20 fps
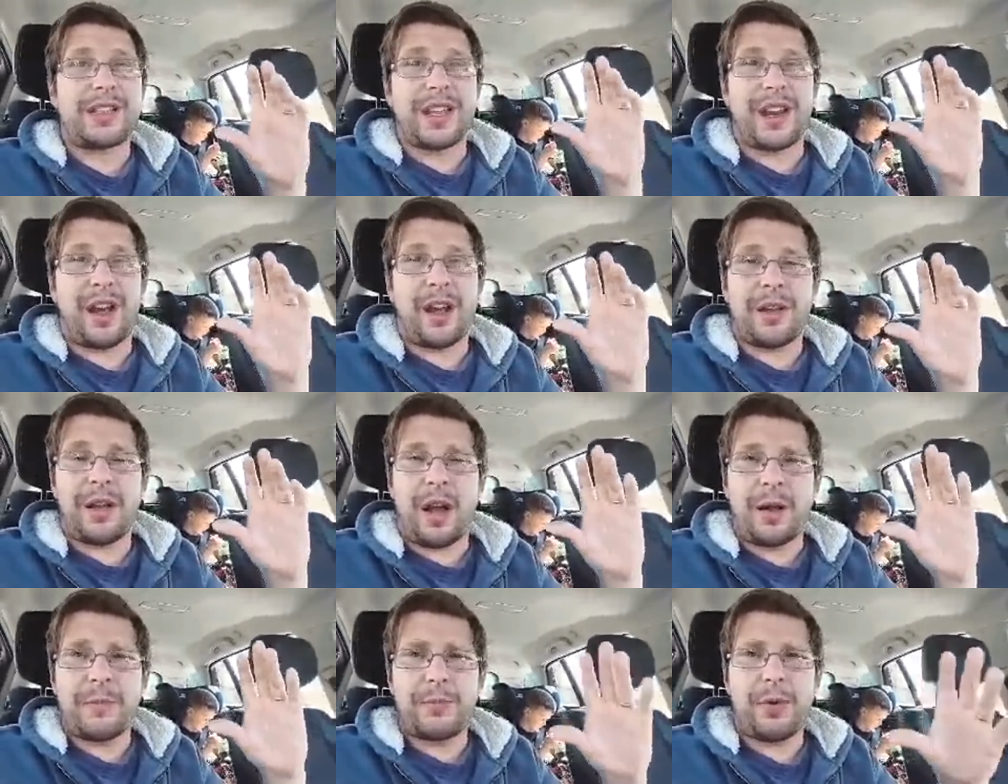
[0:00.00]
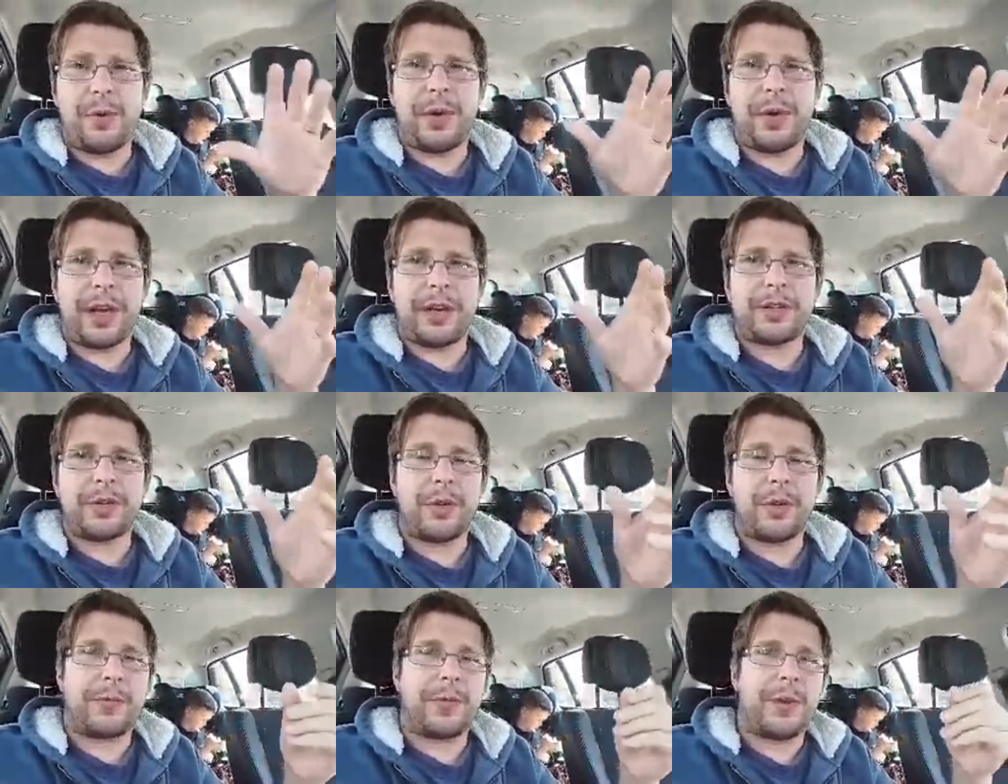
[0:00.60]
I, am probably going to do
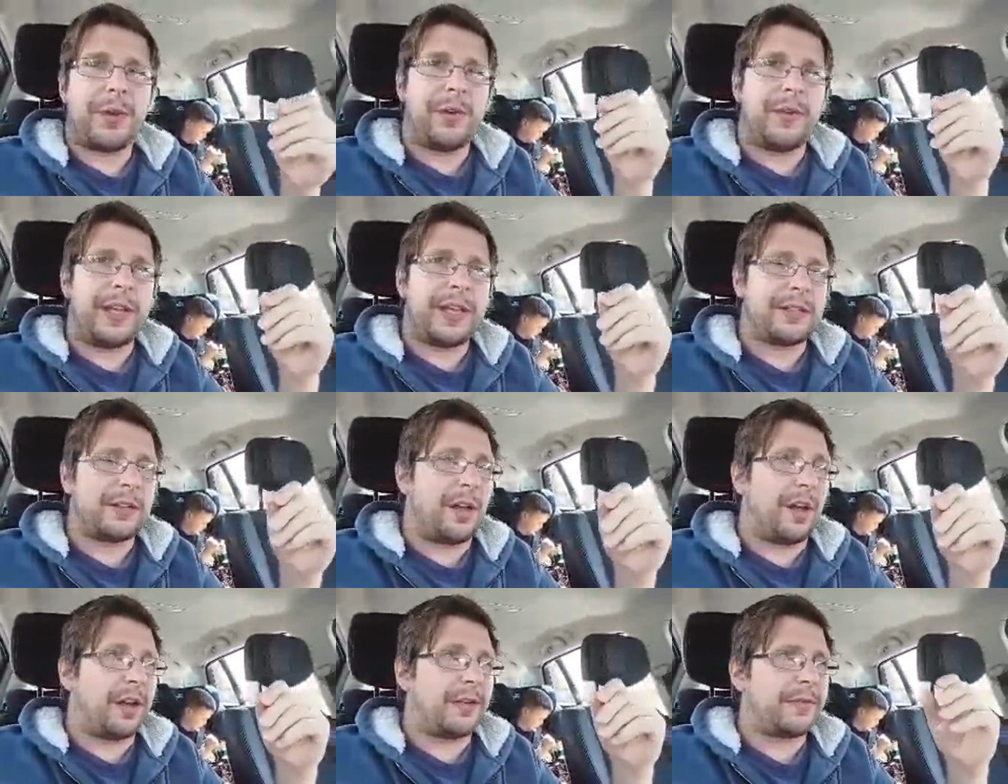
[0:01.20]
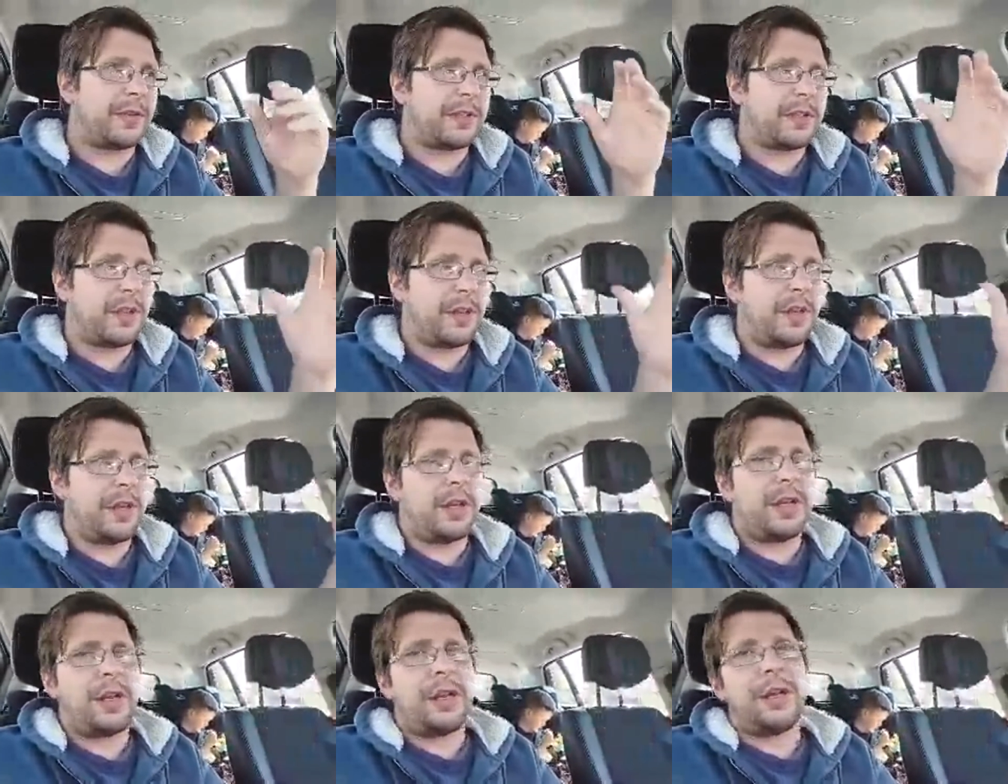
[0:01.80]
a few of these lives
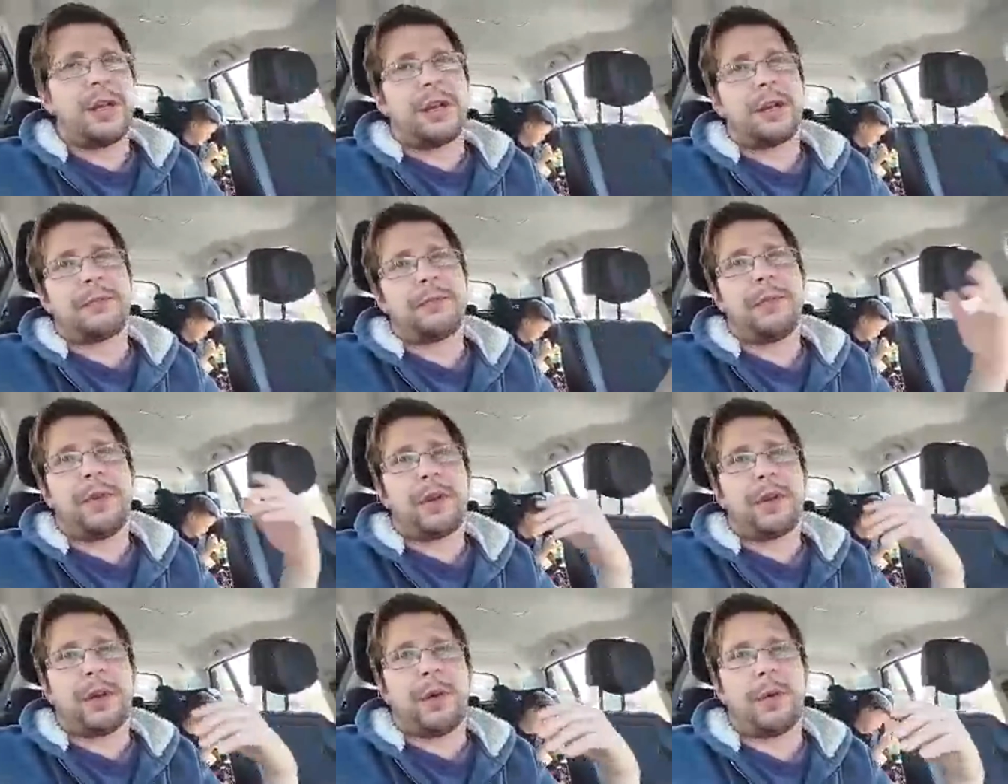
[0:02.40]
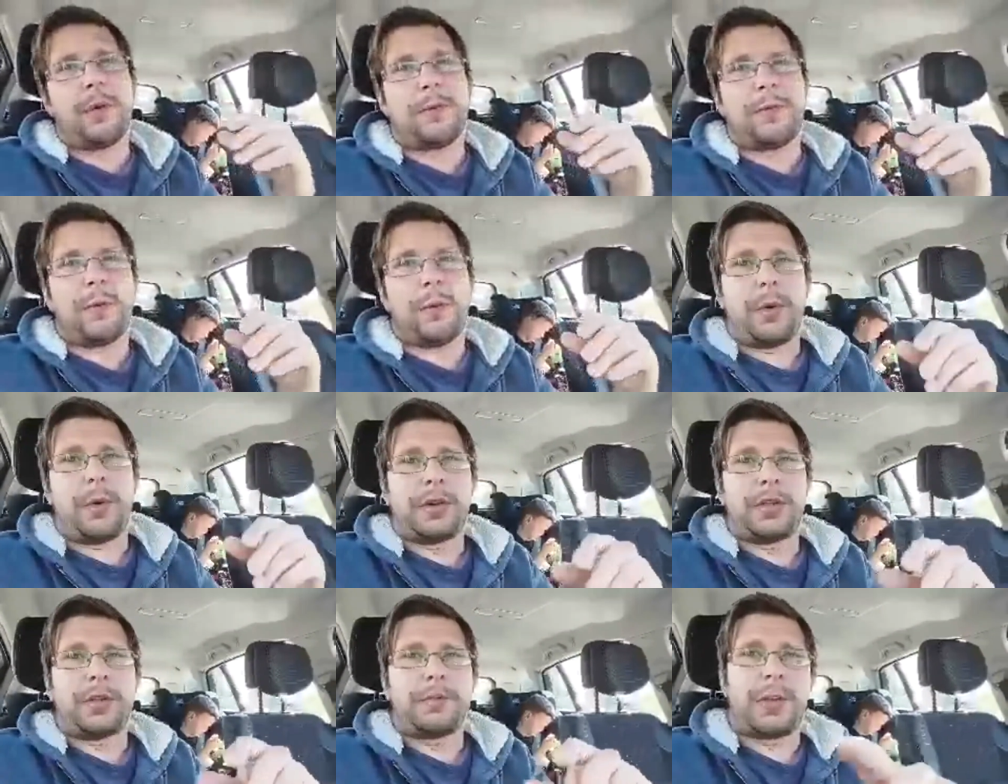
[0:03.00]
going forward,
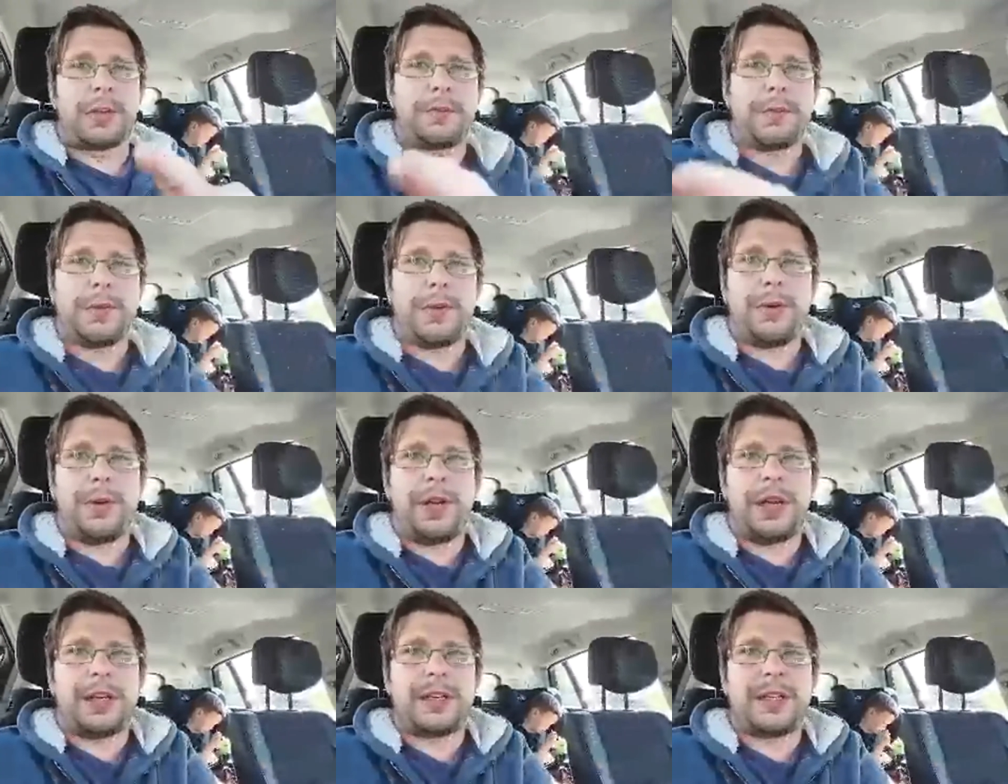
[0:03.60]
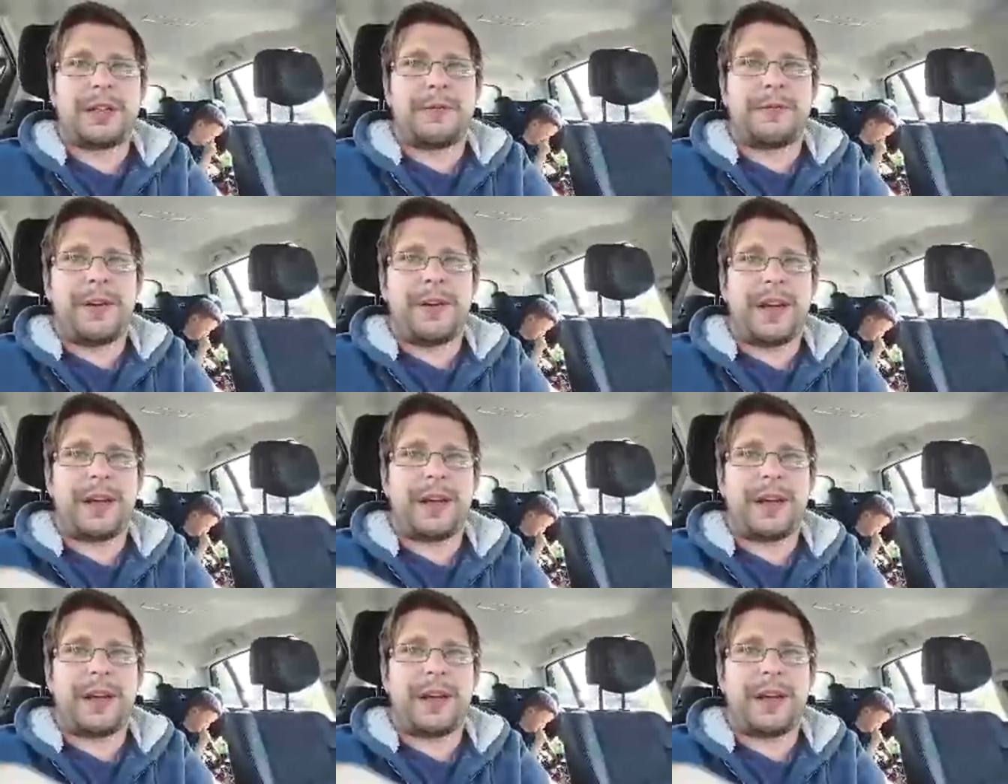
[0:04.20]
just purely because the fact